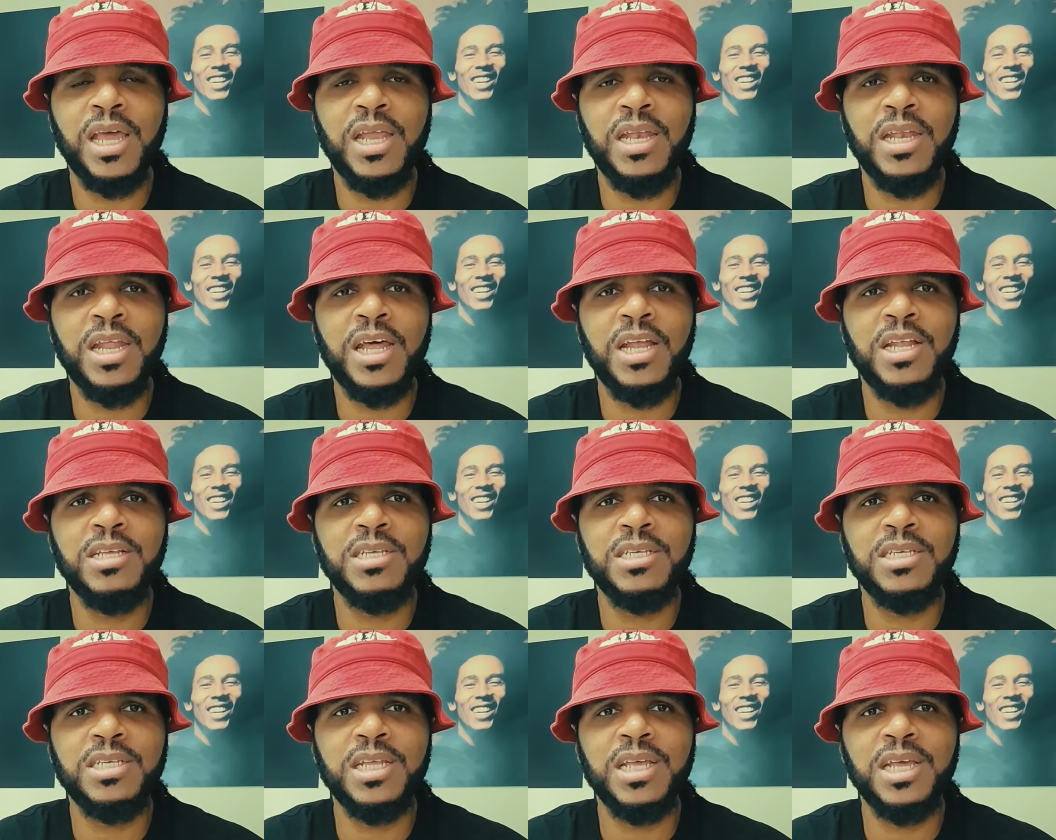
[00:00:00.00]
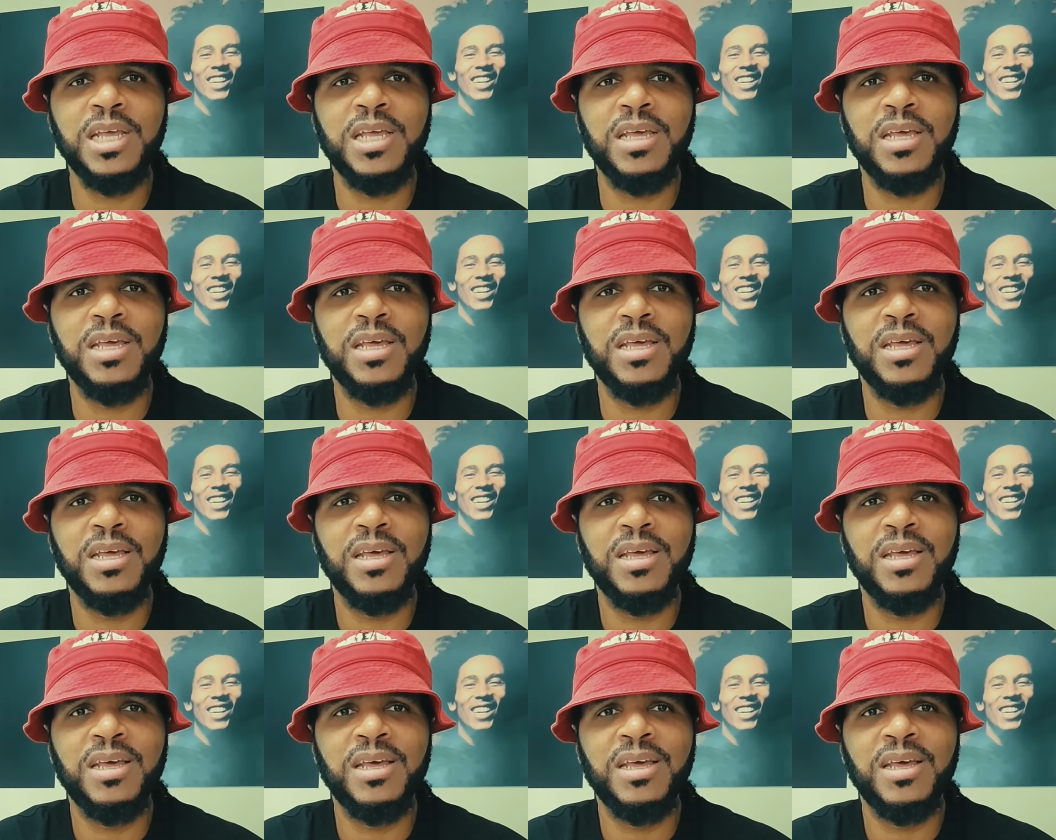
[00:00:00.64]
Speaker 1: end of the stick
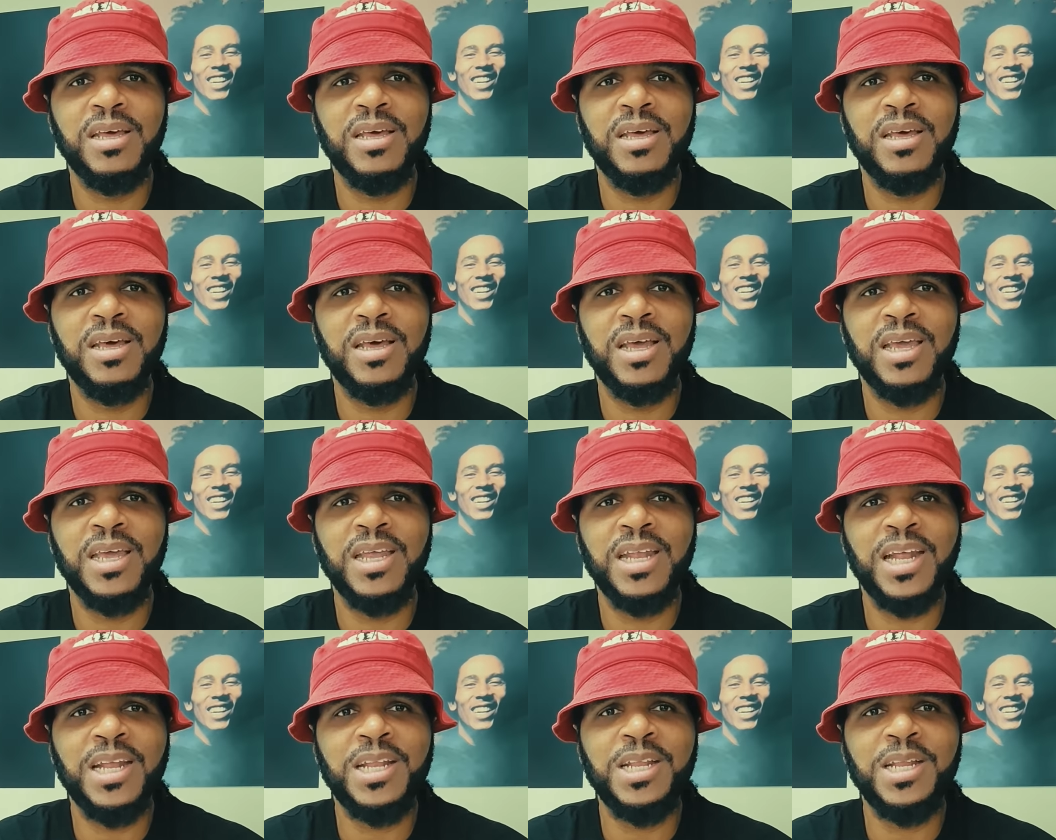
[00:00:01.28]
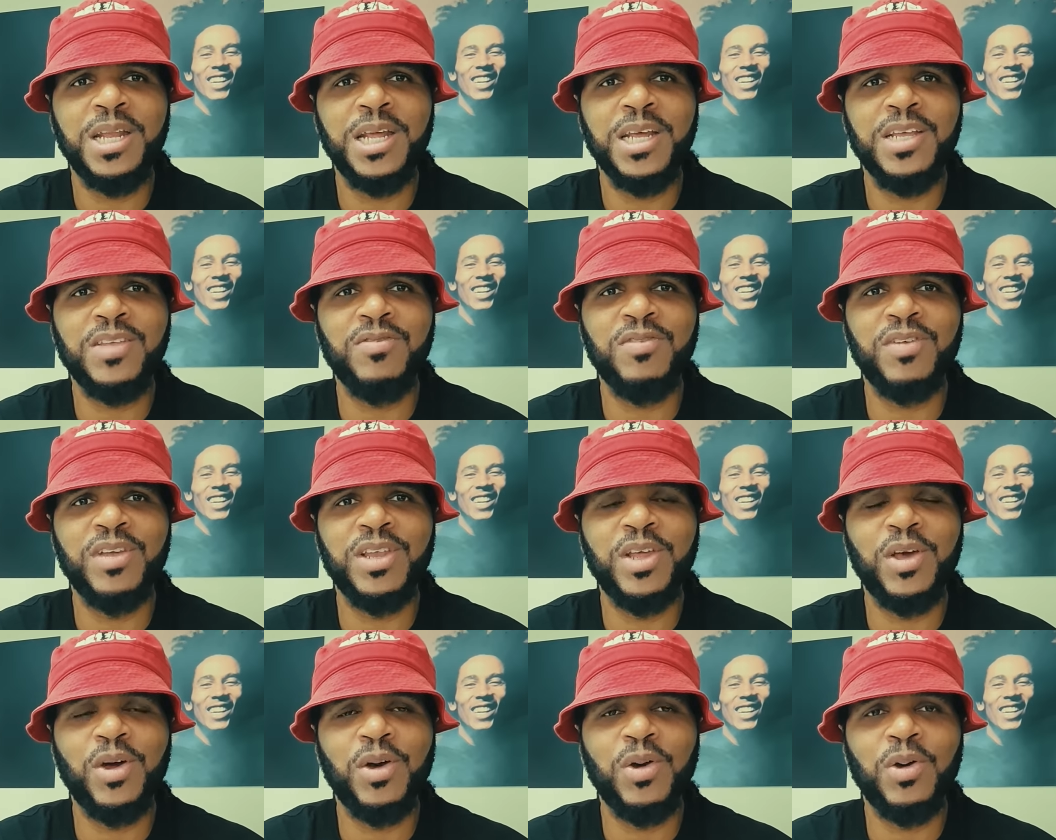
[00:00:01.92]
in the next
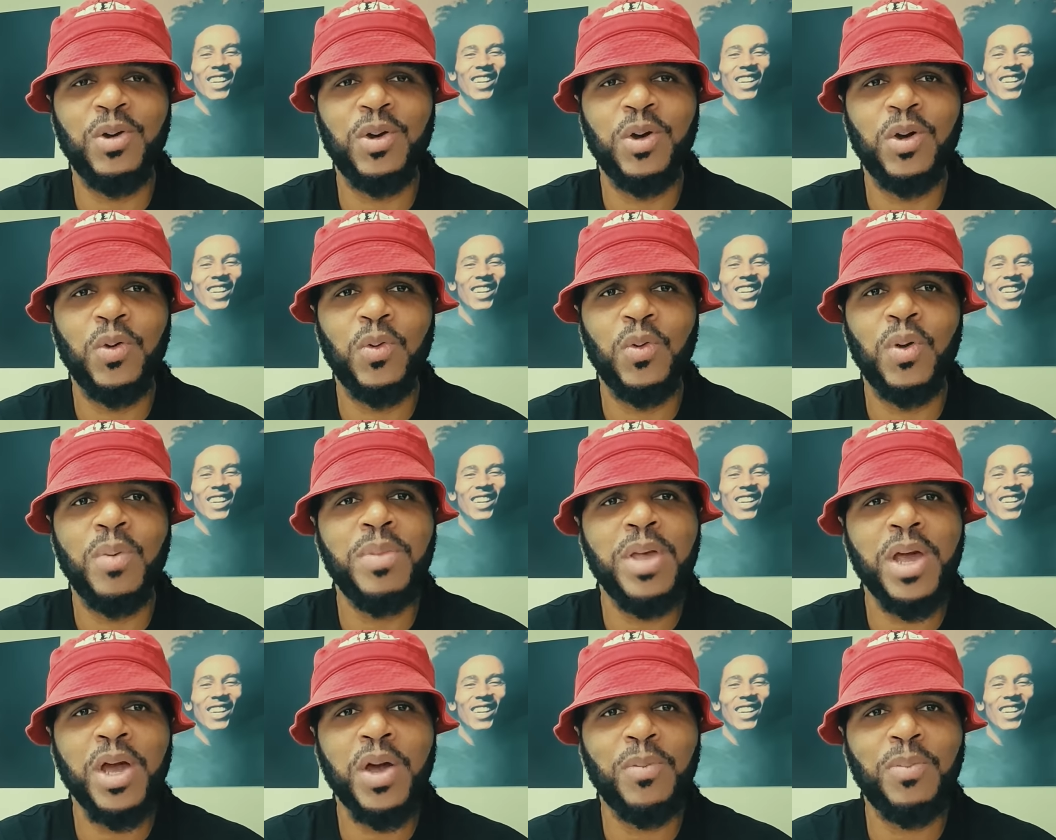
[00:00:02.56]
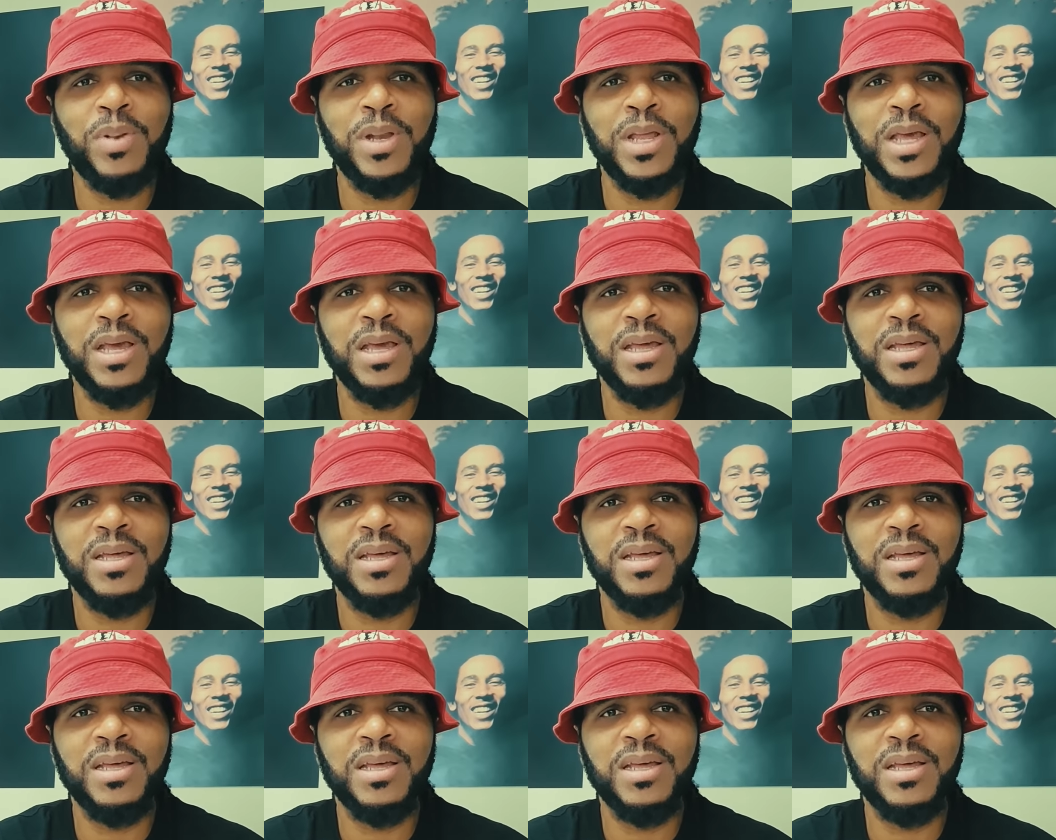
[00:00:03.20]
video. When me go play.